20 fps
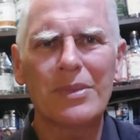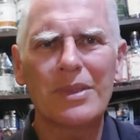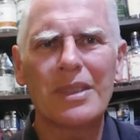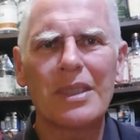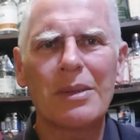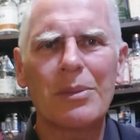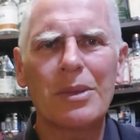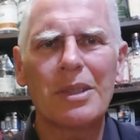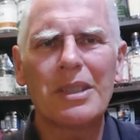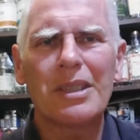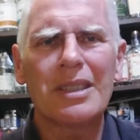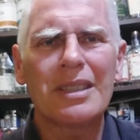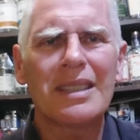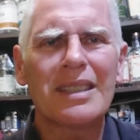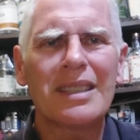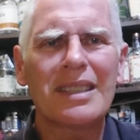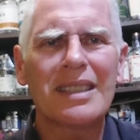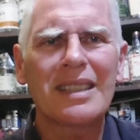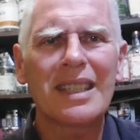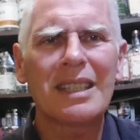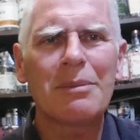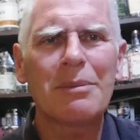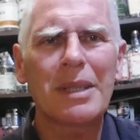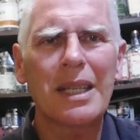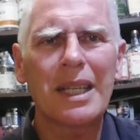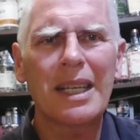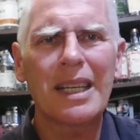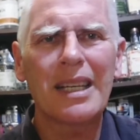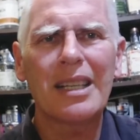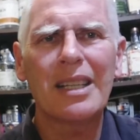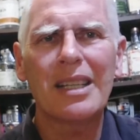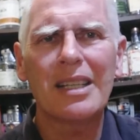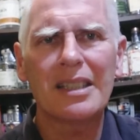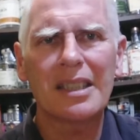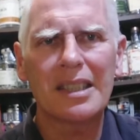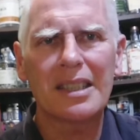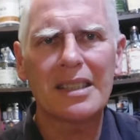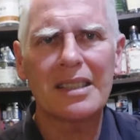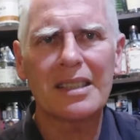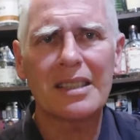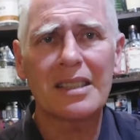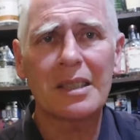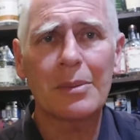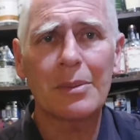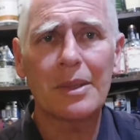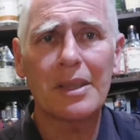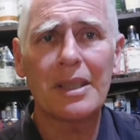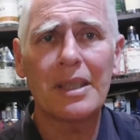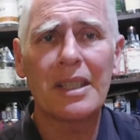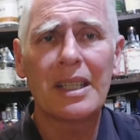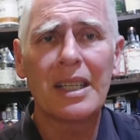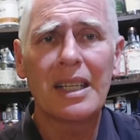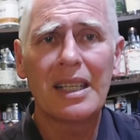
Someone just send me airline tickets to somewhere